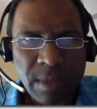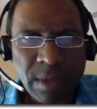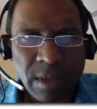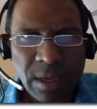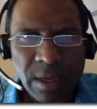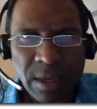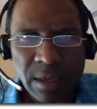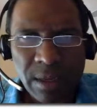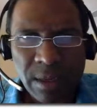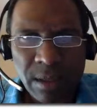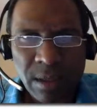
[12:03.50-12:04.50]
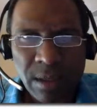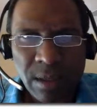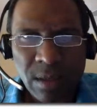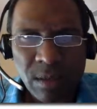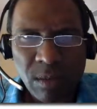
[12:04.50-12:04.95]
And
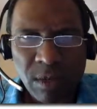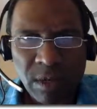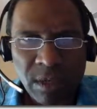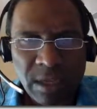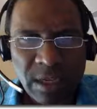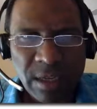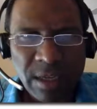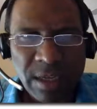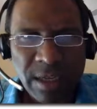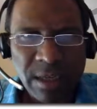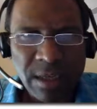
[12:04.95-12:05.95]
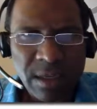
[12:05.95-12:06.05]
we're going to take that.